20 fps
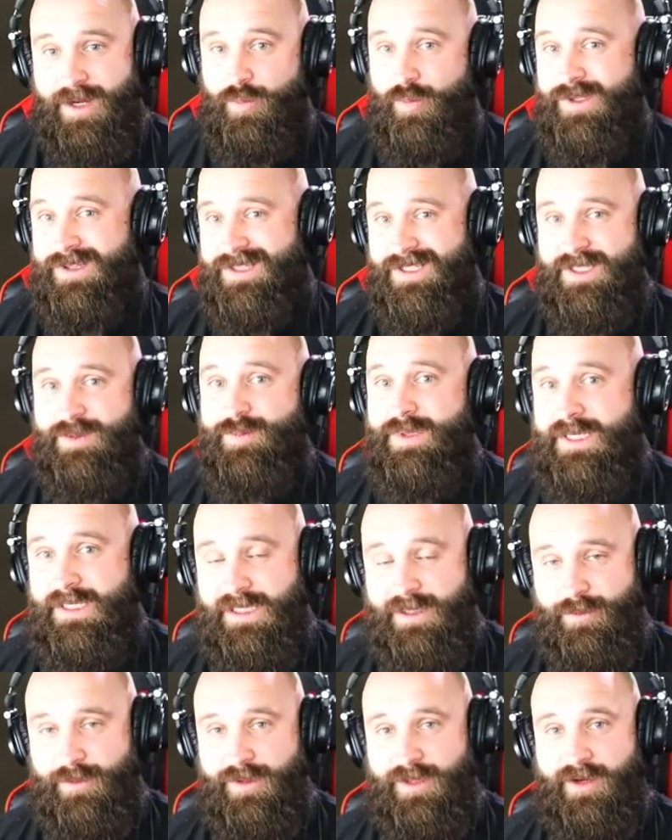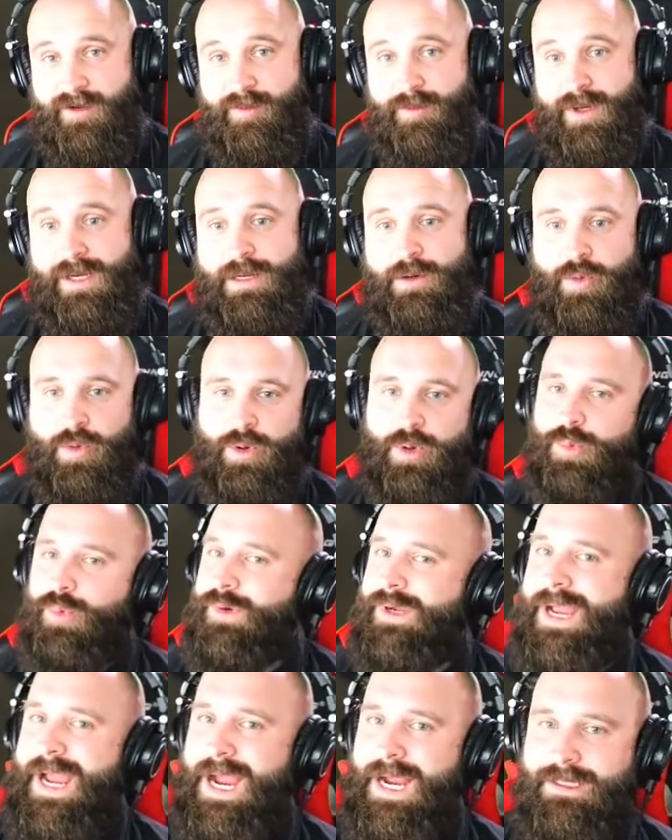went the speed limit with everybody or
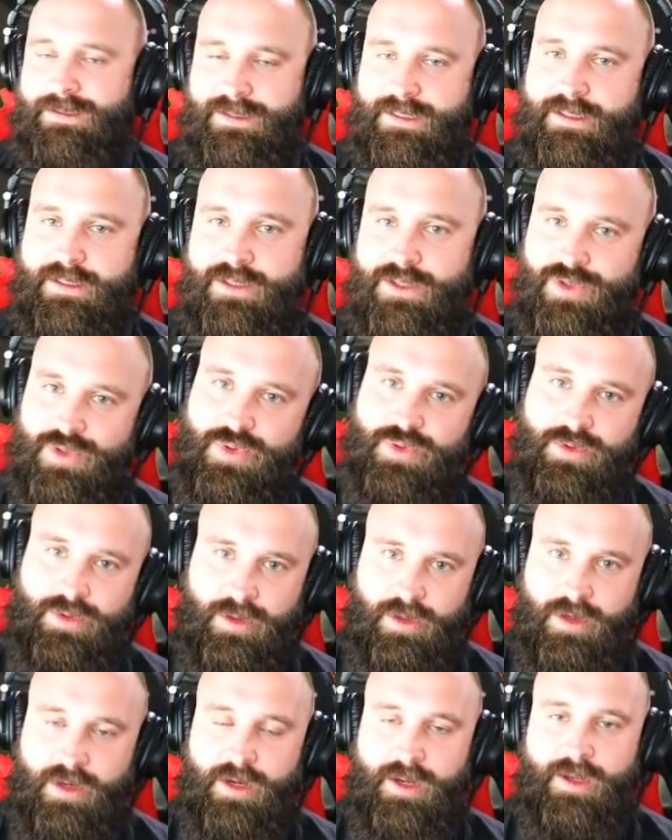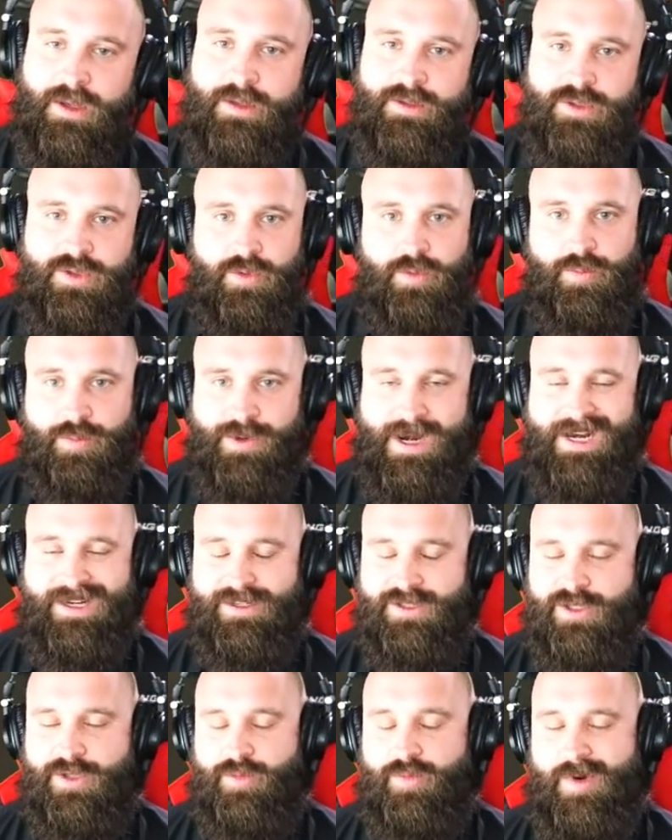reacted sooner. So
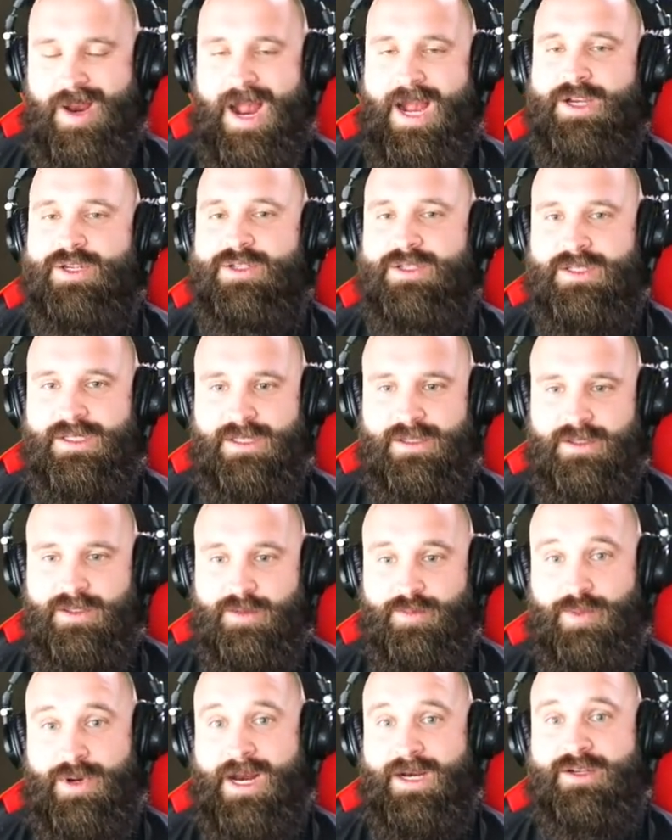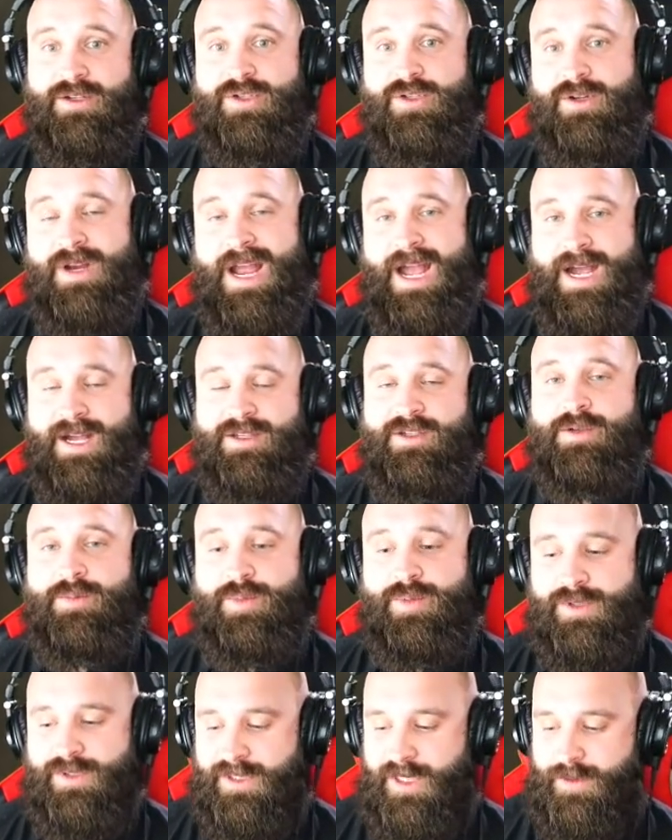practice your reaction skills, practice your
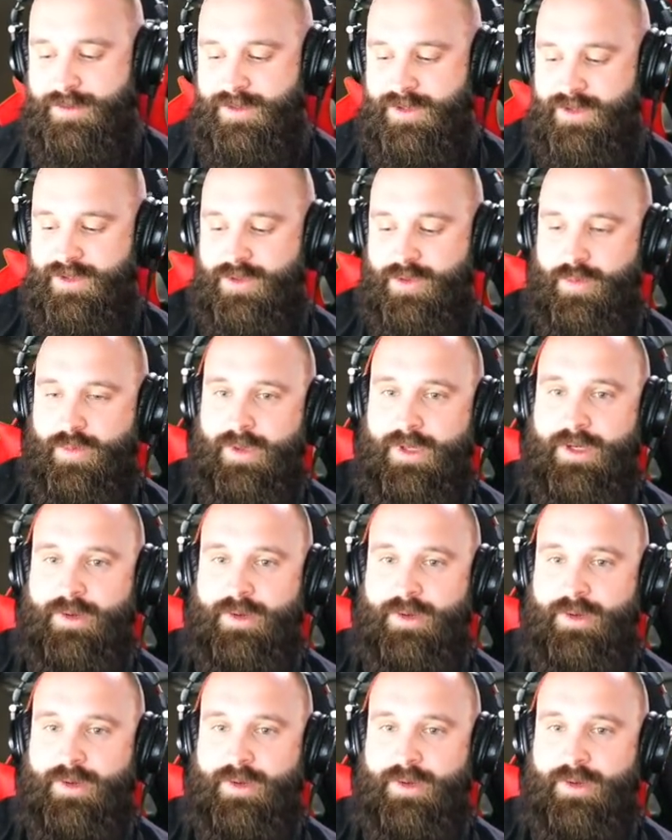hazard perception. So what